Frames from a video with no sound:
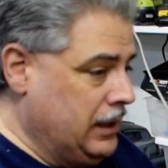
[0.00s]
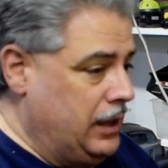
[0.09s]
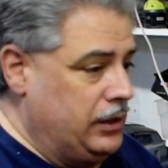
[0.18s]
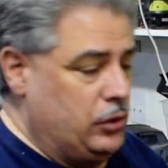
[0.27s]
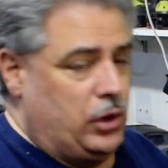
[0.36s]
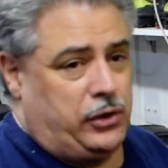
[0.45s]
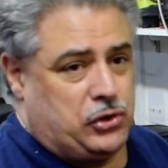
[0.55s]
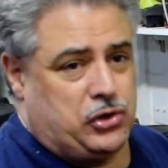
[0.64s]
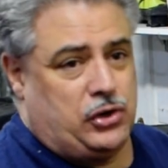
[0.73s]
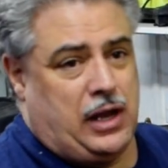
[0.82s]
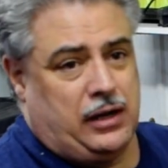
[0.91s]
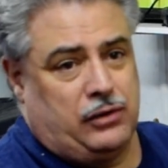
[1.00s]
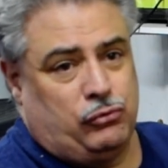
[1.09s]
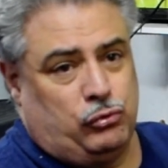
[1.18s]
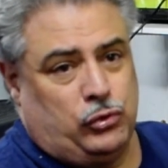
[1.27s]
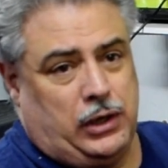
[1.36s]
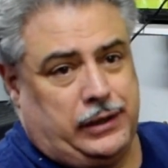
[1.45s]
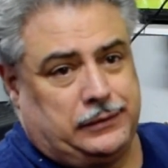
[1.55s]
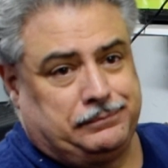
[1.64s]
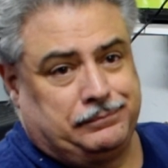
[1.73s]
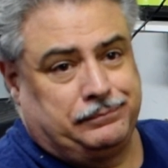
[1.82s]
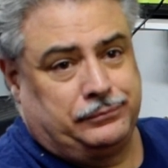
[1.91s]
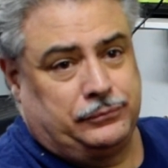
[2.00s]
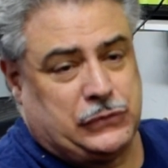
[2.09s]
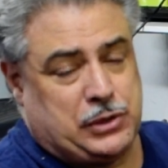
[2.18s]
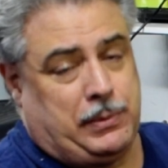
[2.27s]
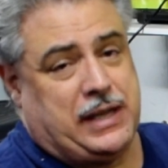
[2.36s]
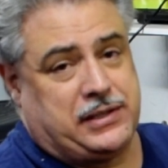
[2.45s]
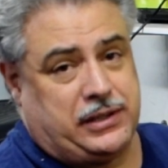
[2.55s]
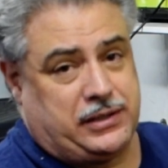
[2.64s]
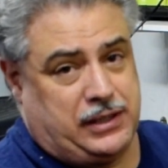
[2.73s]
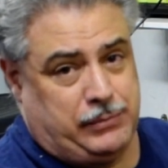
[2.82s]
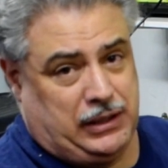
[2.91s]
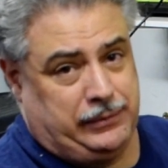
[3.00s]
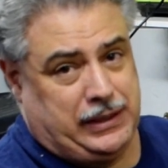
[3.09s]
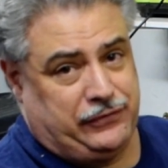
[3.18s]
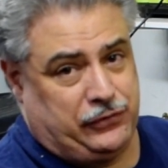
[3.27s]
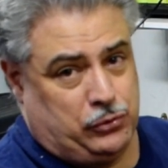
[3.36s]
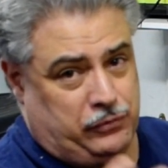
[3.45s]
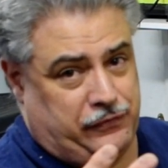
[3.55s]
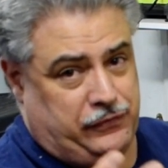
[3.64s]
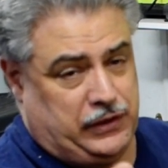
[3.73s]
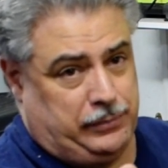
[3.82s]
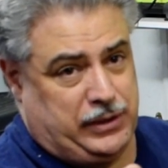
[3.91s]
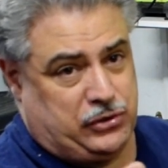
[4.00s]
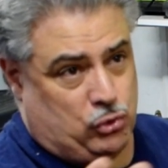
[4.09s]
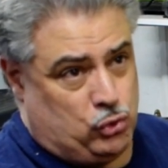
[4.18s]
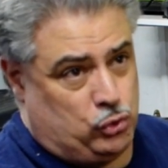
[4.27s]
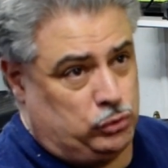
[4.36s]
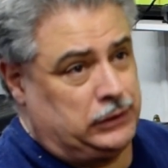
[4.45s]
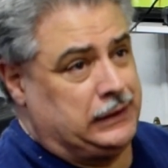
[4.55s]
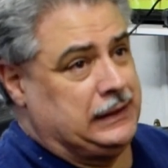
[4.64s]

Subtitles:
I used to know how to splice 16 millimeter film in school.